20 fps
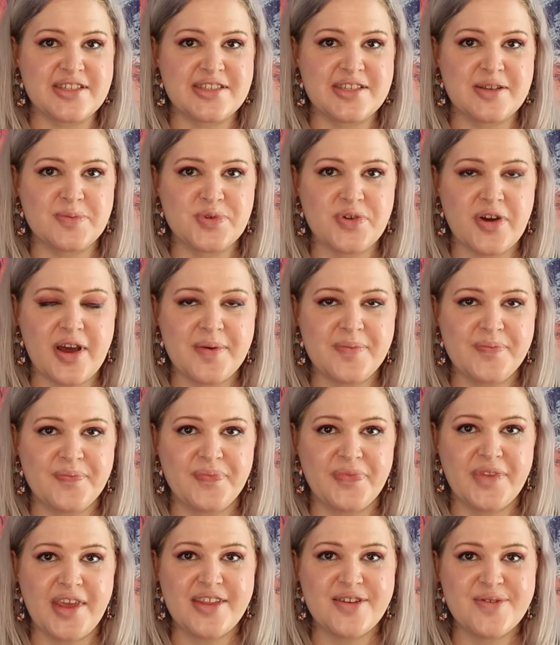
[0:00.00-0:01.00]
to subscribe.
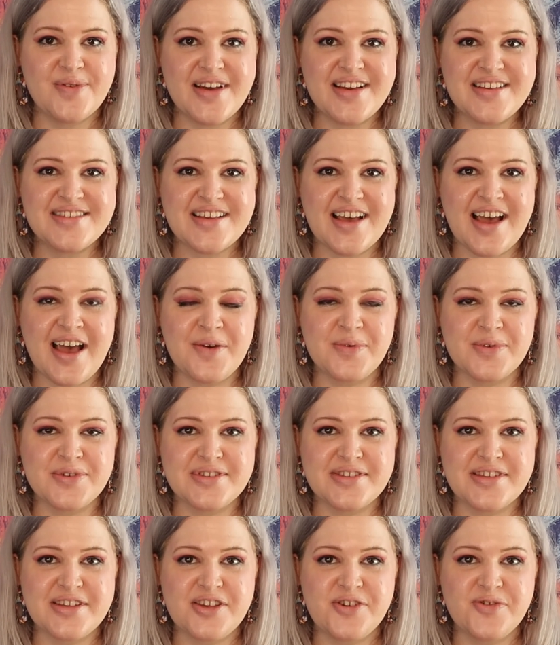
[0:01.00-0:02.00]
Otherwise, I will
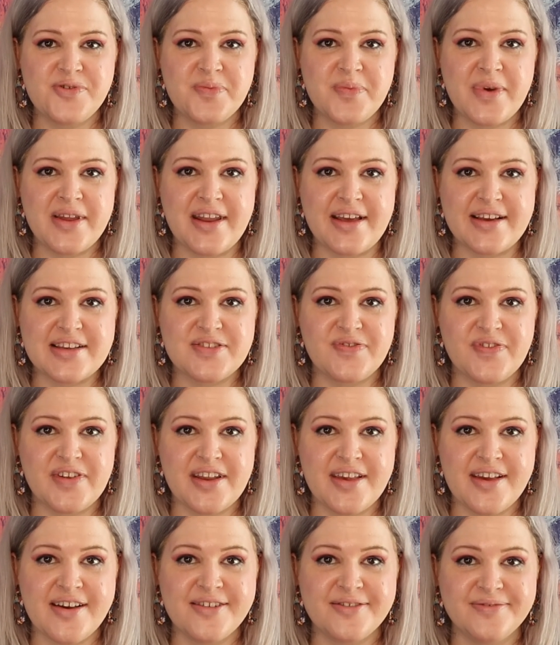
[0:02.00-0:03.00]
see you in my next
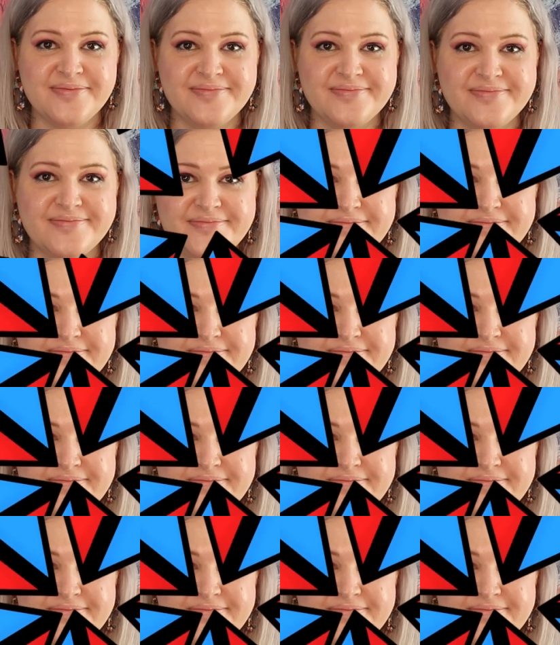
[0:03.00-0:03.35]
video.